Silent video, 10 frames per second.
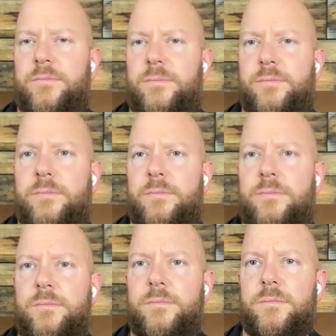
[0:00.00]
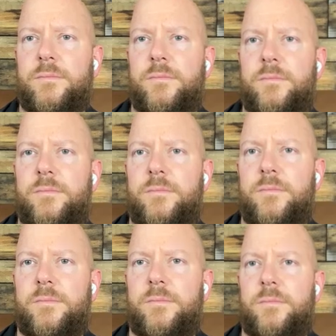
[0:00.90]

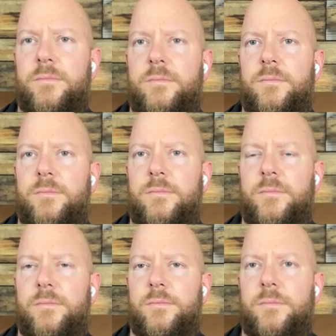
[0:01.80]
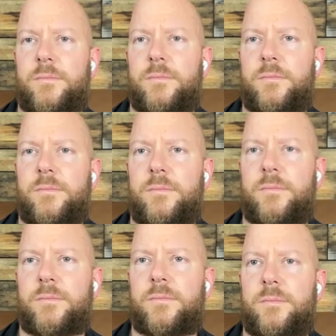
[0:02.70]

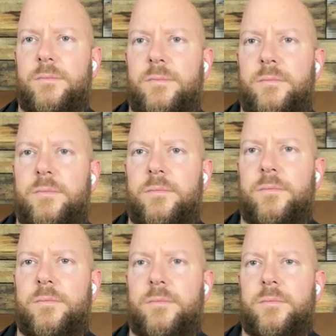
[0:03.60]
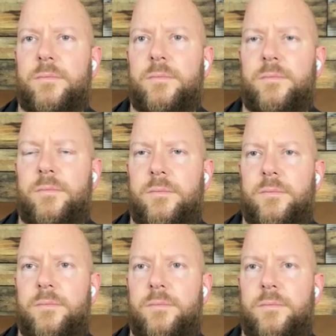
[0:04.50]

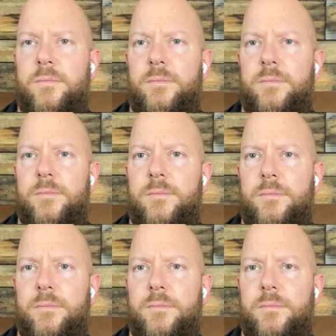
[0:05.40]
The person shown says nothing.